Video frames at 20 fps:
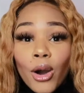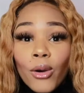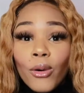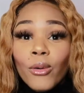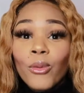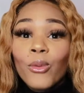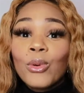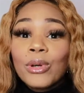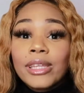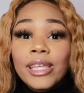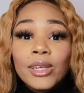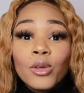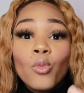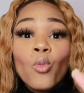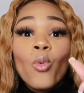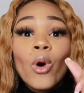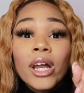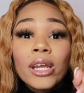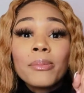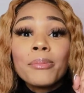within
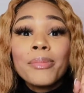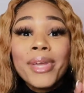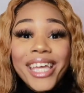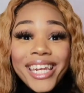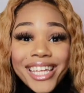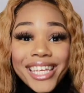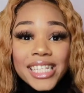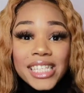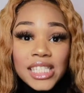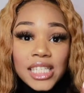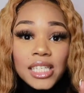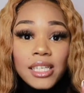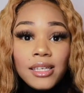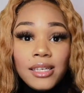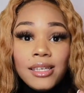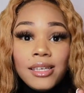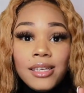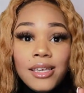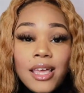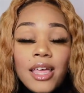1 minute
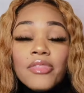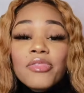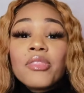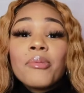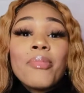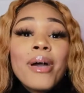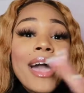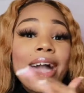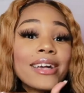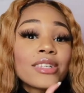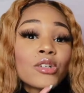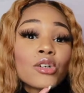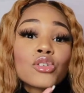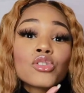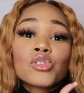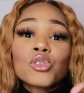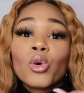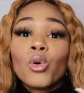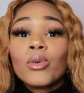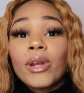the bags are
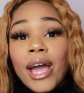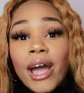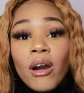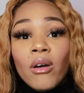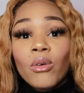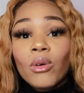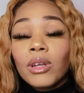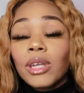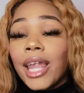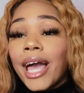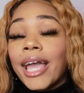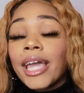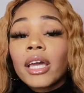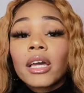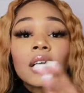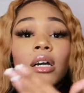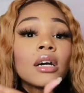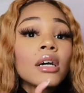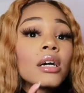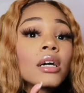sold out.
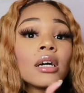Like,